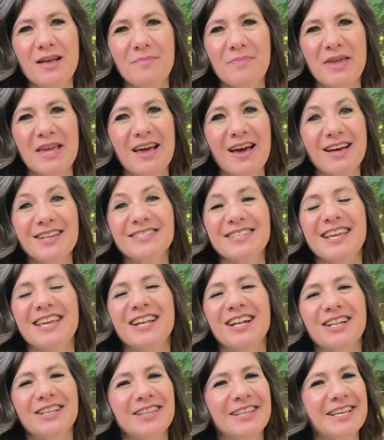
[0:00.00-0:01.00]
because
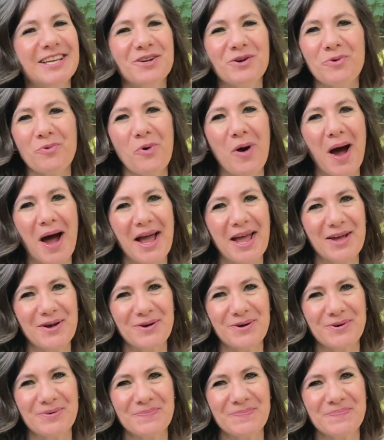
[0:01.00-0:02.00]
in a little
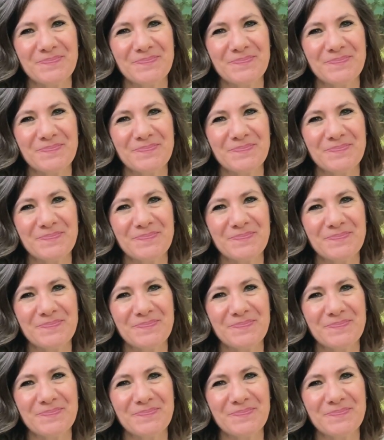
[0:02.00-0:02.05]
while,